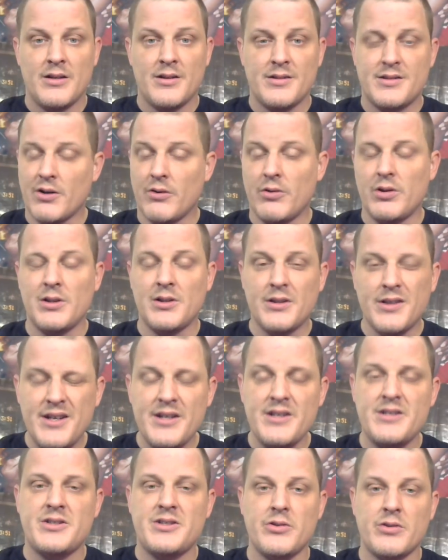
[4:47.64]
So at
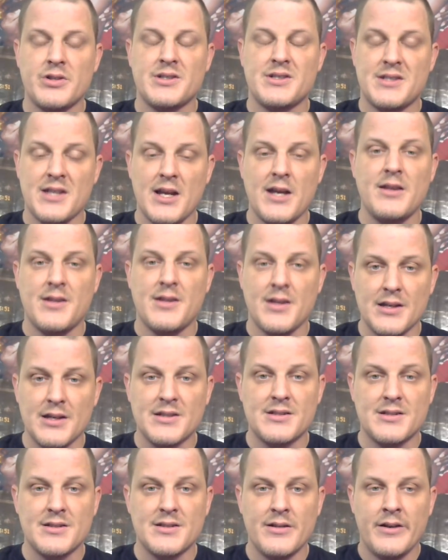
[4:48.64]
least you could say
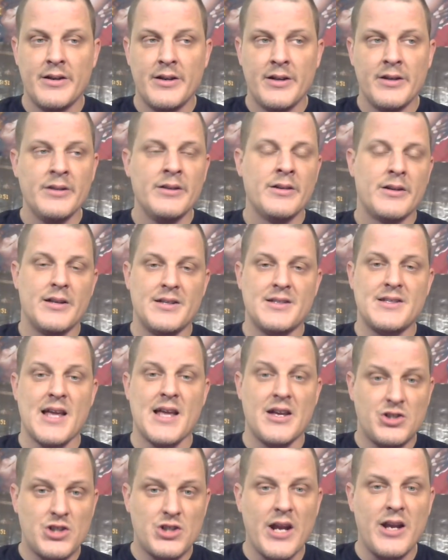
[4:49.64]
this, is
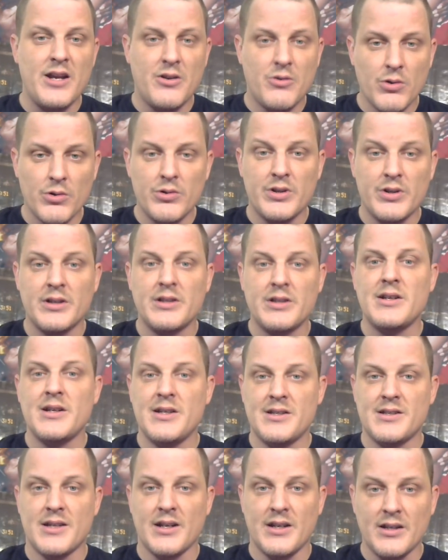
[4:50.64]
that Jay Gruden
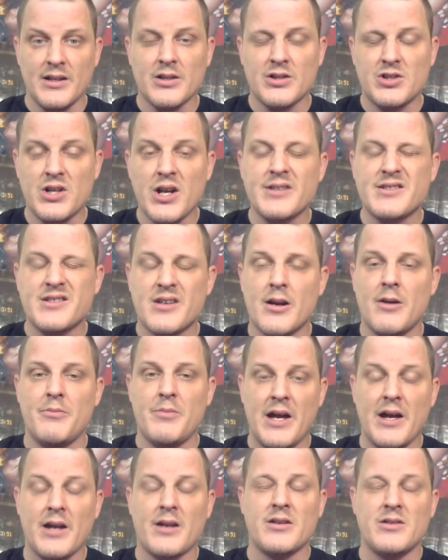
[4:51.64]
is getting the chance to come
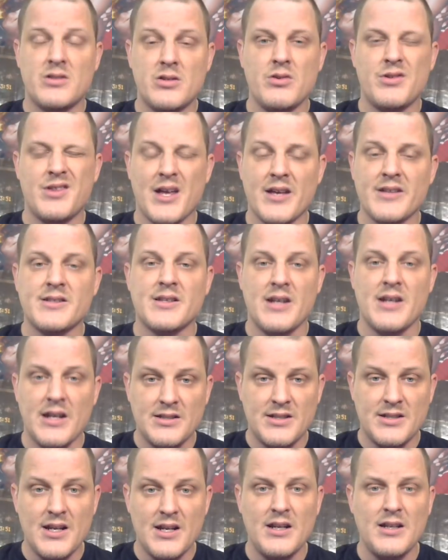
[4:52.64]
back in
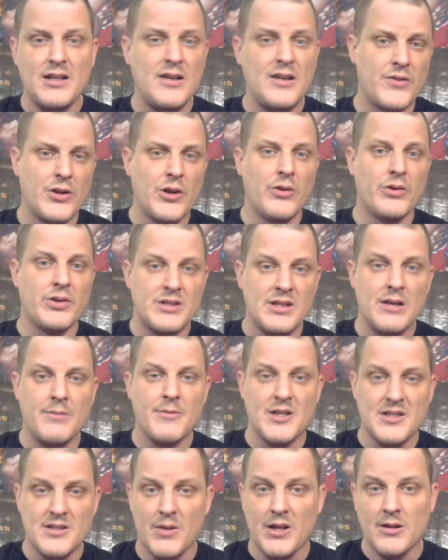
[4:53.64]
2018, even though the
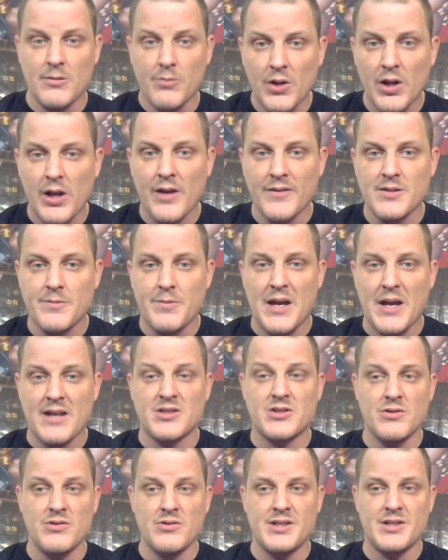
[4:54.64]
team hasn't made the playoffs the
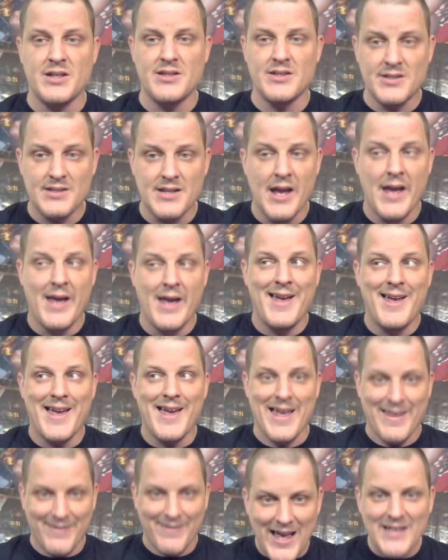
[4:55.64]
past 2 seasons,
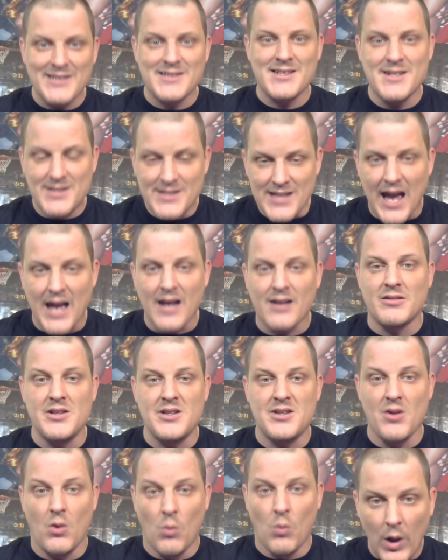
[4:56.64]
and that's
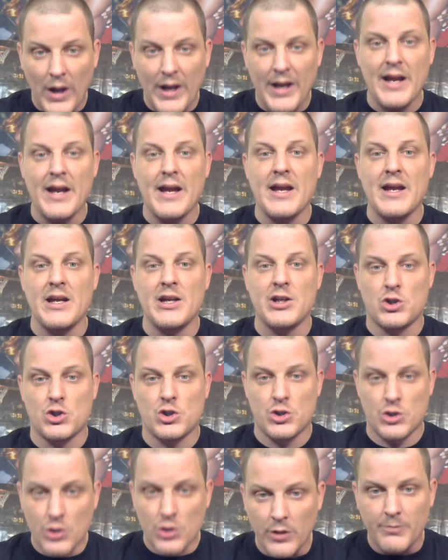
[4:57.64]
exactly the way it
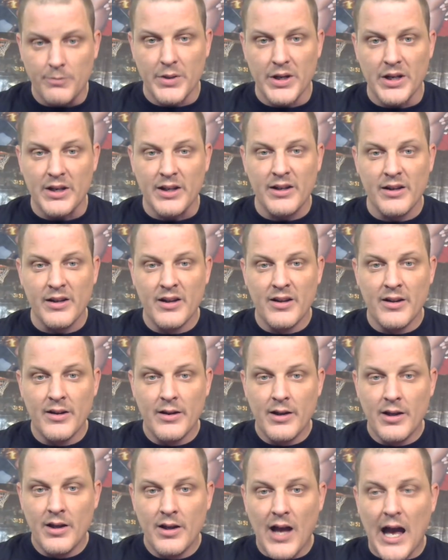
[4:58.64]
should be.
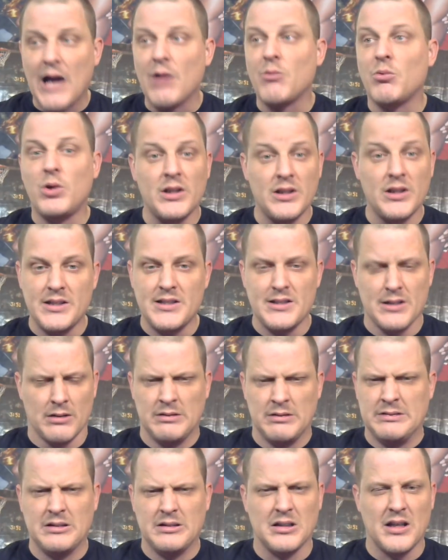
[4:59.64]
I will at least,
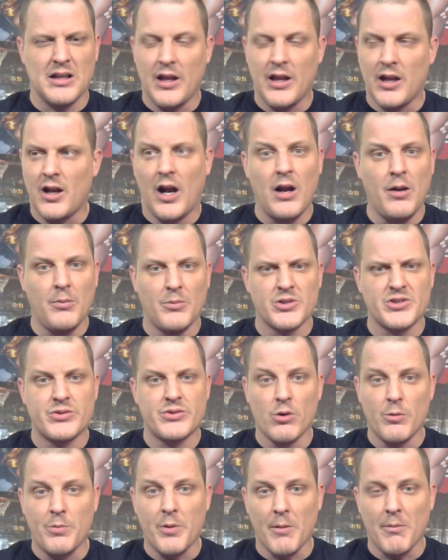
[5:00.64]
I almost
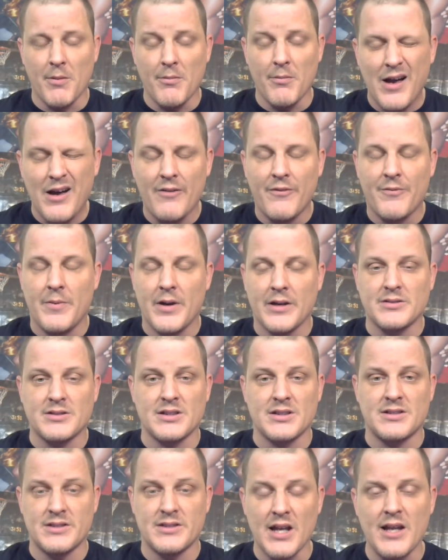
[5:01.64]
threw up on my mouth about
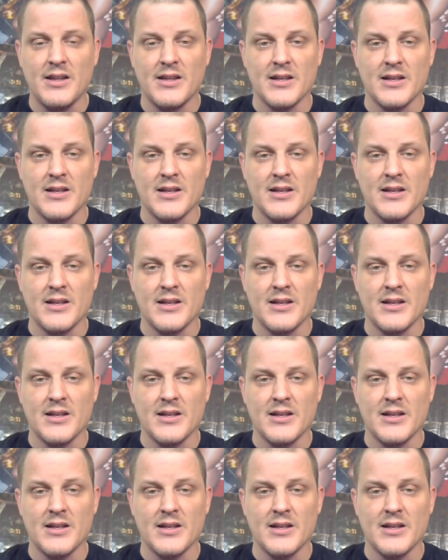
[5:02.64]
to say